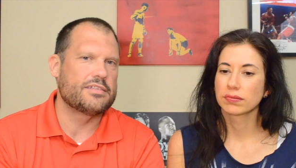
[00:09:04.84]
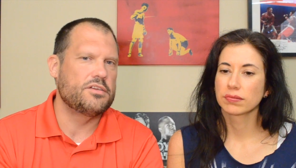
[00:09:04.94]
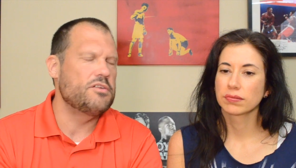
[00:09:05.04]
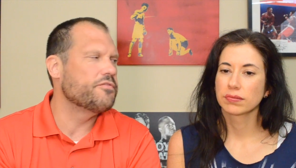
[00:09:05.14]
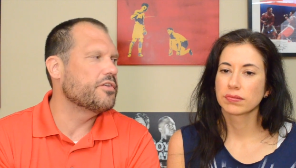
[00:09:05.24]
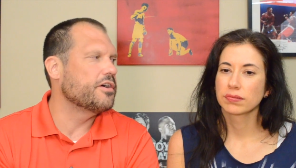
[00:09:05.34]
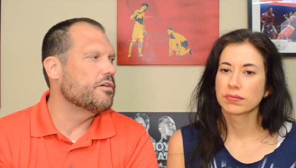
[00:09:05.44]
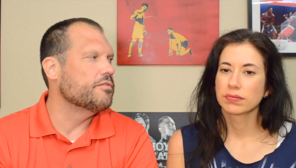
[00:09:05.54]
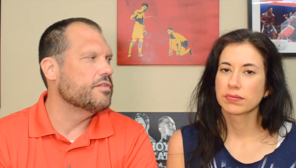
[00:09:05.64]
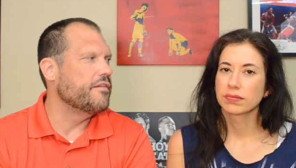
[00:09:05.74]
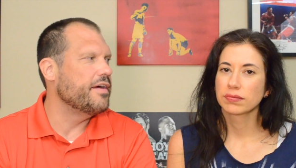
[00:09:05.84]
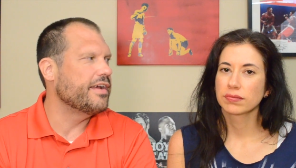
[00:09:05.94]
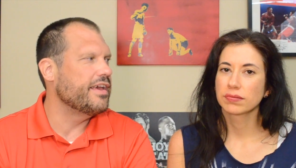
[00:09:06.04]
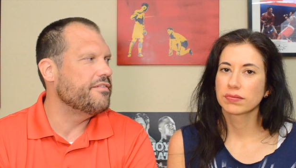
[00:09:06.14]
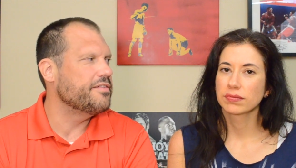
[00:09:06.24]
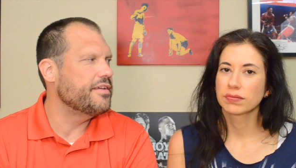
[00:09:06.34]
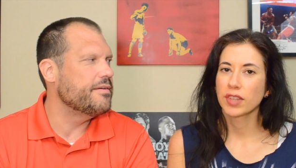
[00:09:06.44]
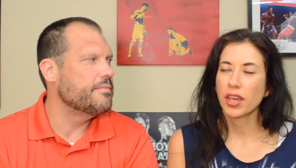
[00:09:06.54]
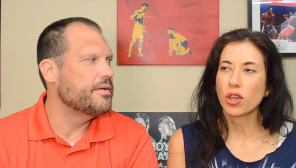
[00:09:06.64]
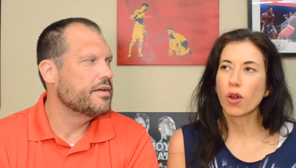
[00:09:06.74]
Speaker 1: that's huge for Kovalev. That gives
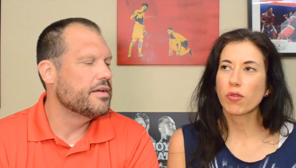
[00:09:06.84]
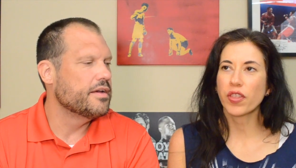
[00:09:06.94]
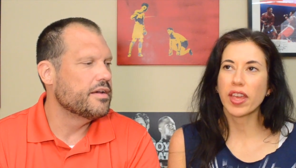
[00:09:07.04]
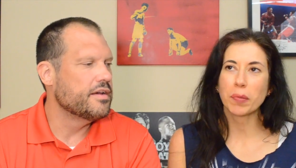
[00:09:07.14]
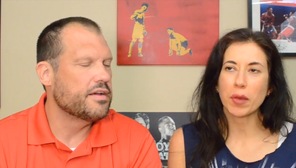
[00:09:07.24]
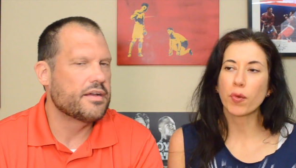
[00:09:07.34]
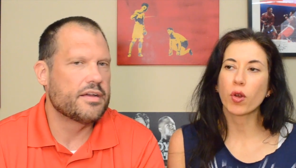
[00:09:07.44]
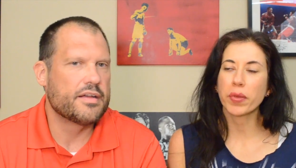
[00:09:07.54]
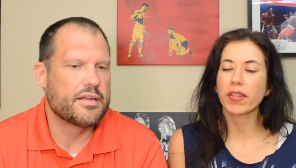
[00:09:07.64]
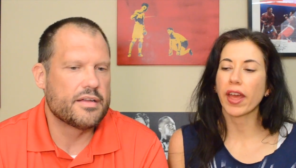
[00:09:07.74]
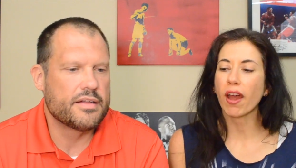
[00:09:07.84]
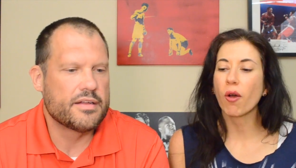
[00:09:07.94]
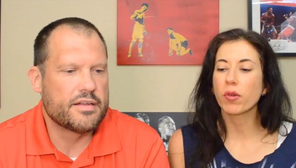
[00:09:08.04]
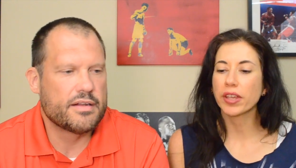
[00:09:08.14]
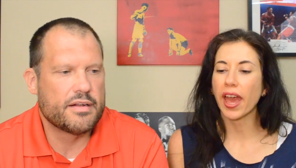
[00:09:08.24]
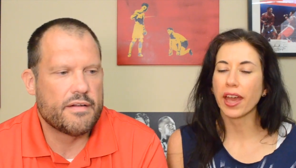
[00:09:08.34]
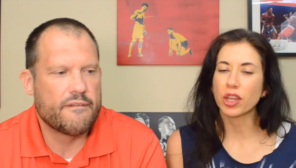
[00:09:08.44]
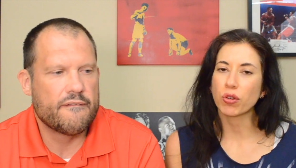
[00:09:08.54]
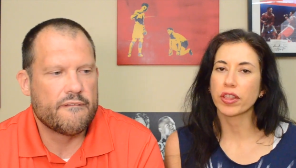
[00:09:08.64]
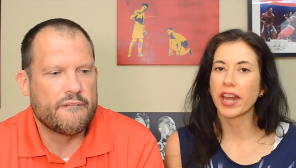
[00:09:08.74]
him...
Speaker 2: You don't think people will be like, oh, well, yeah,
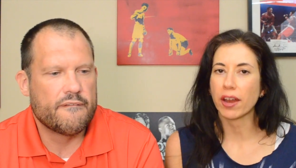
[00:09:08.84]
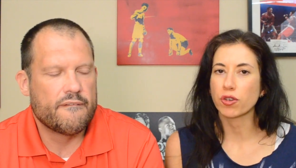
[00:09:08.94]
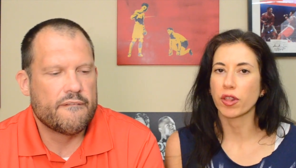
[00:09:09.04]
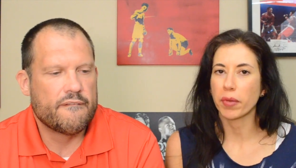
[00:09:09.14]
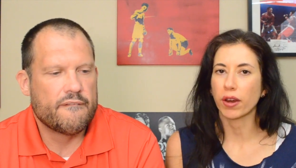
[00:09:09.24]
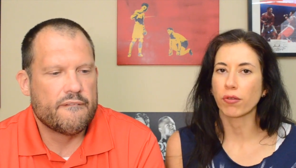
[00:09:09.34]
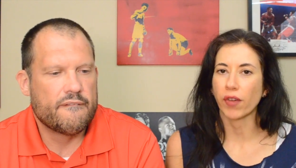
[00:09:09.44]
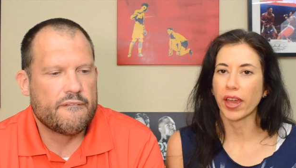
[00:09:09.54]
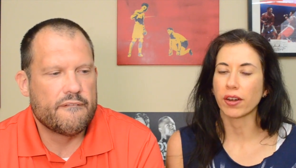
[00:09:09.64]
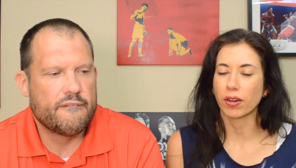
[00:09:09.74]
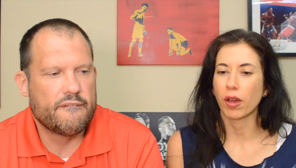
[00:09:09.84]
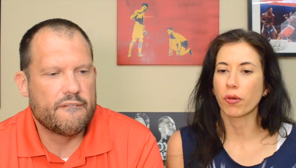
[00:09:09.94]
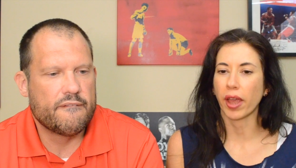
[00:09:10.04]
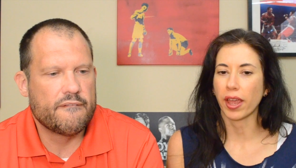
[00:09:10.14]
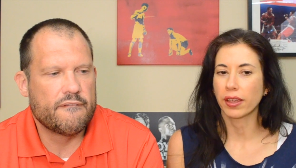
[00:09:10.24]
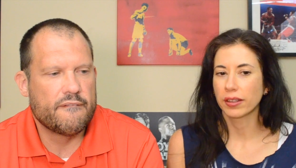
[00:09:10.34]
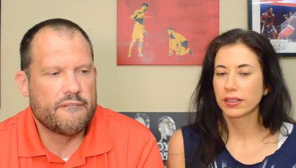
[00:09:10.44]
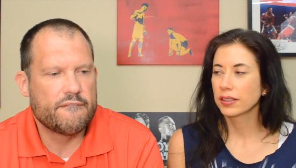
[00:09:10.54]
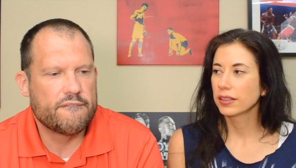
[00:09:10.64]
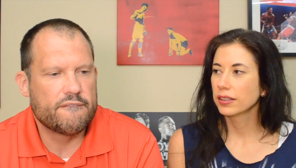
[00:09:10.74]
you were the naturally bigger fighter. Okay.
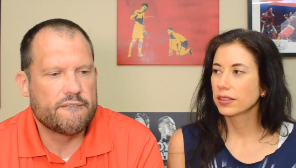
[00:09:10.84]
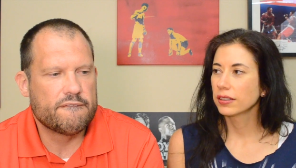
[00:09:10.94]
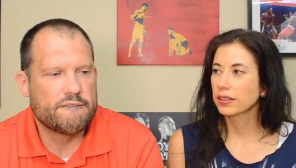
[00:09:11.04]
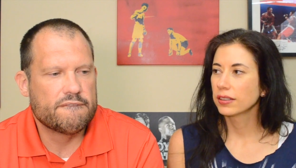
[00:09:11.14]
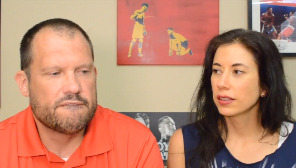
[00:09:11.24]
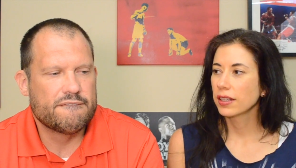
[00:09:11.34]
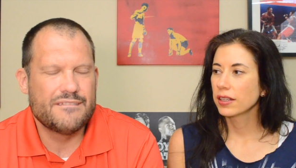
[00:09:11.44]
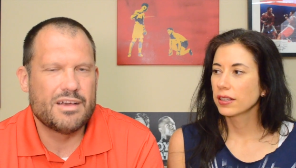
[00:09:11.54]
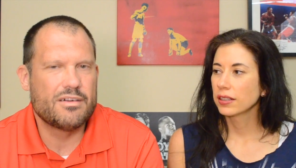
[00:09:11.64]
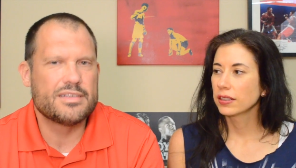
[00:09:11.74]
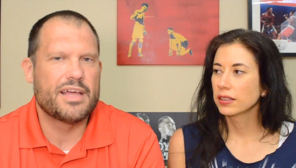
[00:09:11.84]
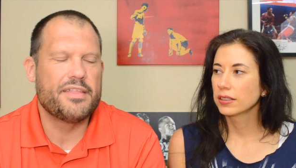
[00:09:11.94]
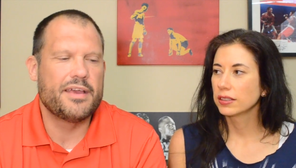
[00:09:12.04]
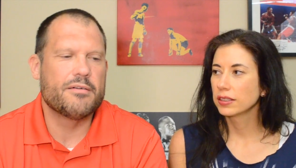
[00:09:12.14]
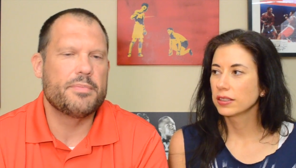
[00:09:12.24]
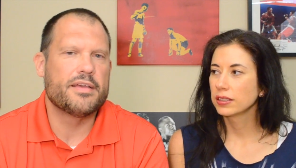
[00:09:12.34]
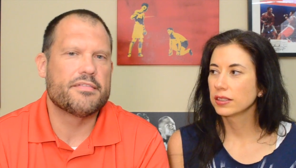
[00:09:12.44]
Speaker 1: No, because I think he'll be a